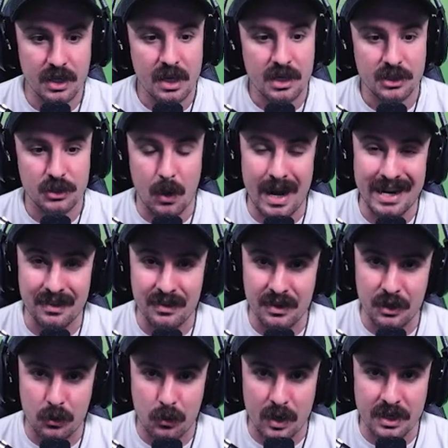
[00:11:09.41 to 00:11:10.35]
So anything
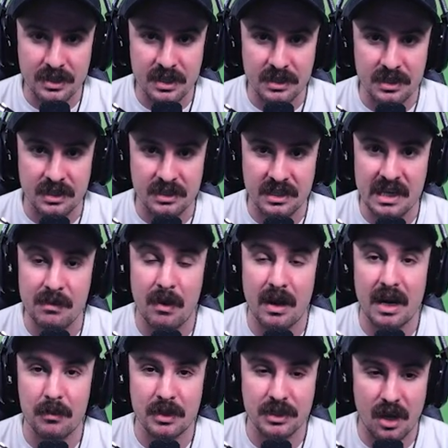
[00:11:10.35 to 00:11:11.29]
to create distance to keep my
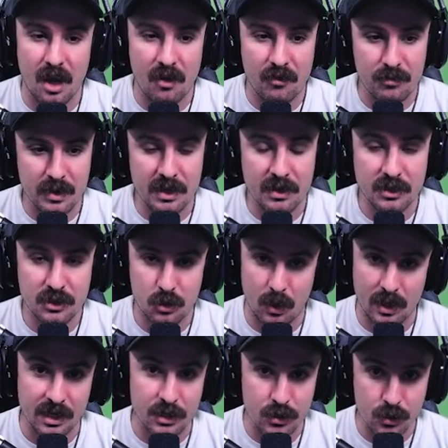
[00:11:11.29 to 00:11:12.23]
enemies off me so I
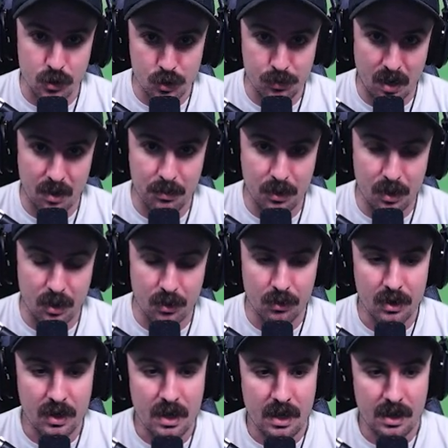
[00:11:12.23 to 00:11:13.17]
can use my
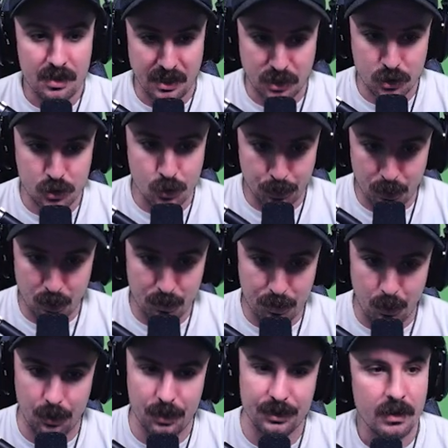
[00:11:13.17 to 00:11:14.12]
bow, that's super
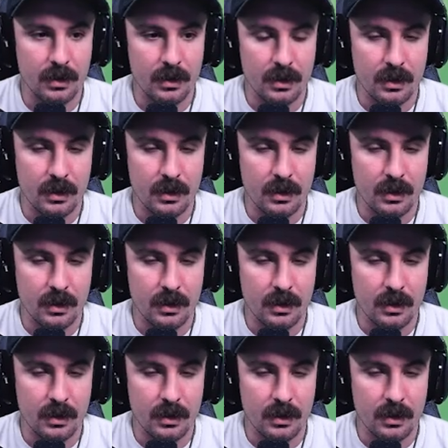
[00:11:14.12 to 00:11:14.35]
important.